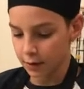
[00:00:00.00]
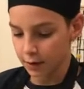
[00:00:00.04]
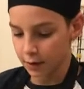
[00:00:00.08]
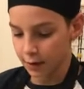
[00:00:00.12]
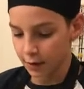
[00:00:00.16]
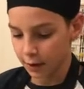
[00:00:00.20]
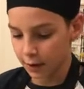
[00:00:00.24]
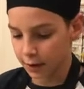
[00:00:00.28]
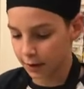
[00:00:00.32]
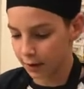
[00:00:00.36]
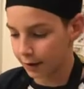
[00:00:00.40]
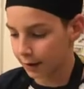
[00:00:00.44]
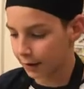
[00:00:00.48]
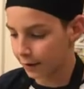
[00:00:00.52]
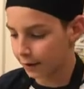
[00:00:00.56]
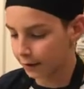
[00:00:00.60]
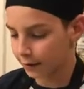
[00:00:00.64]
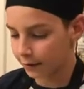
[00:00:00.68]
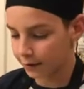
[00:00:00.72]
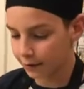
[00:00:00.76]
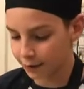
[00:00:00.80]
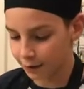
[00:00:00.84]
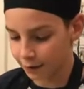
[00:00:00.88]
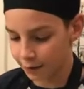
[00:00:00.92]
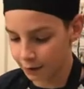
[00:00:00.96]
And
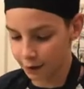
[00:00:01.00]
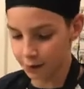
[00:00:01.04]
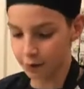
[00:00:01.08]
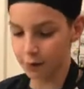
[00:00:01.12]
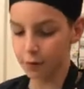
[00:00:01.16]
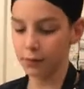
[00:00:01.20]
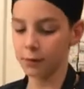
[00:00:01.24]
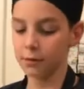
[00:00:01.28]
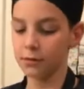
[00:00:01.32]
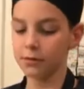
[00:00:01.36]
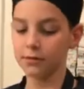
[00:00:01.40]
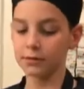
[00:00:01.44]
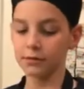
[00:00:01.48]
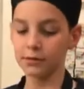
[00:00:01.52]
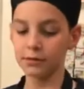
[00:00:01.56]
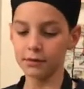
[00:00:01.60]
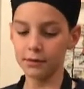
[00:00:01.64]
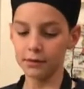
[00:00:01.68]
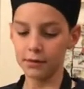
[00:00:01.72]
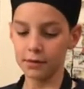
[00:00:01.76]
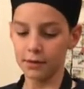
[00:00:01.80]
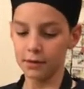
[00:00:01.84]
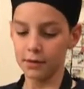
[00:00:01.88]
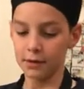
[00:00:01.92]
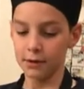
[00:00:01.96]
so
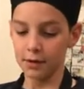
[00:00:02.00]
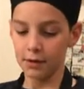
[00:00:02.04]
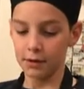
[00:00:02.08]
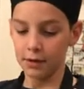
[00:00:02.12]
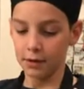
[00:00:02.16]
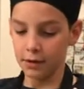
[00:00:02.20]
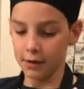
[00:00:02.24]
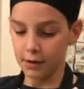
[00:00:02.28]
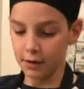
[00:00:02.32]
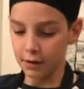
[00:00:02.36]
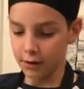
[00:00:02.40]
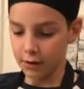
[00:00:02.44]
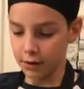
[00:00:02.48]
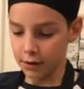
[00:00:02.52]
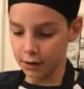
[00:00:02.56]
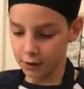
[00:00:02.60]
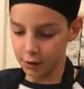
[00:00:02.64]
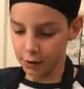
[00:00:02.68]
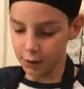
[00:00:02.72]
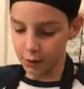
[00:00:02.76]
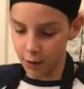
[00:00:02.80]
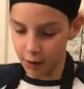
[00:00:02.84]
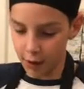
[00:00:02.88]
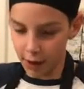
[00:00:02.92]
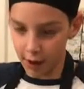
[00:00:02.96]

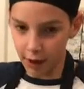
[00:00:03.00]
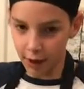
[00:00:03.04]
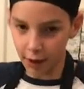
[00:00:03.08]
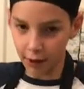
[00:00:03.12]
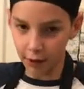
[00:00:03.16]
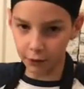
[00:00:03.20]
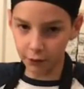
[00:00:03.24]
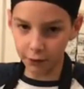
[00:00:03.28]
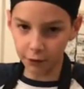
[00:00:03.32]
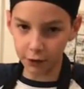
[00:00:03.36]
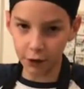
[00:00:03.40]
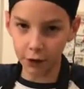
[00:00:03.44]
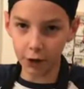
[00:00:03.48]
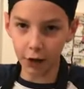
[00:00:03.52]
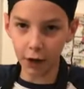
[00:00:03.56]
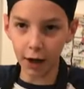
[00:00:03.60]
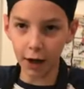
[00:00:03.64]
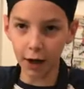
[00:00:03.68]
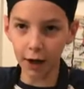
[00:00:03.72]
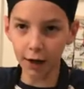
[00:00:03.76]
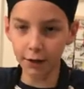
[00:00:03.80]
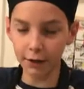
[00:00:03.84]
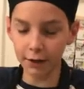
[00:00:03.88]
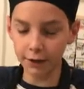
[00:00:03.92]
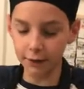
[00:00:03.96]
you have
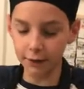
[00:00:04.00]
got